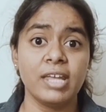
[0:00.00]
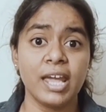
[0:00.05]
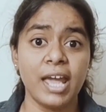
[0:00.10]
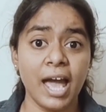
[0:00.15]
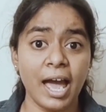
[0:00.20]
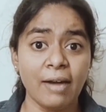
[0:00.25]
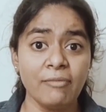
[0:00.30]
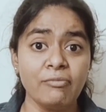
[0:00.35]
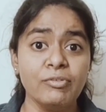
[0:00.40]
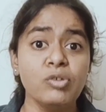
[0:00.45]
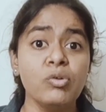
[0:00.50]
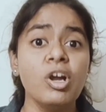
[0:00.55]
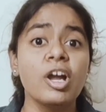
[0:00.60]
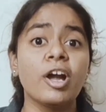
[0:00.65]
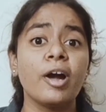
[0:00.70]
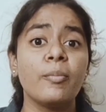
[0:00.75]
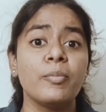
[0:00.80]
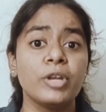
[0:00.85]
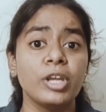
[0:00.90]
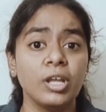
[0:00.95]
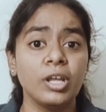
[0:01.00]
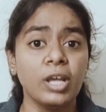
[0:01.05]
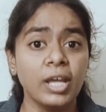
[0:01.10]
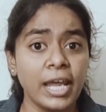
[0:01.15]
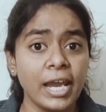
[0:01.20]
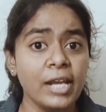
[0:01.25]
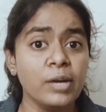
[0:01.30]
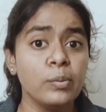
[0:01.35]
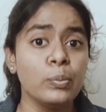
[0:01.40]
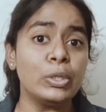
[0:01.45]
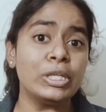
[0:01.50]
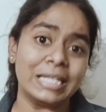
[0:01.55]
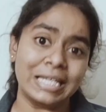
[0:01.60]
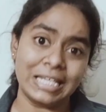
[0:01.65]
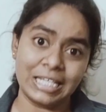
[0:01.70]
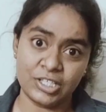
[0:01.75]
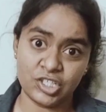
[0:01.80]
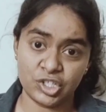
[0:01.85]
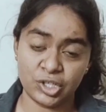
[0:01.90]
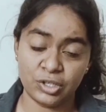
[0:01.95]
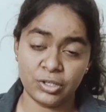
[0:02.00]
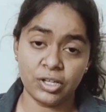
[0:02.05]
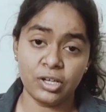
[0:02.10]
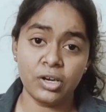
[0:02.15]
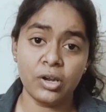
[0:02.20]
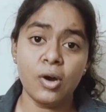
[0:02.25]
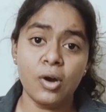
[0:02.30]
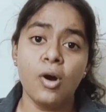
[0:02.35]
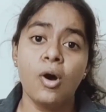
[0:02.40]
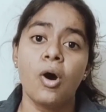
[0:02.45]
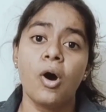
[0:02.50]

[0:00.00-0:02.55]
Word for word: they have to communicate with each other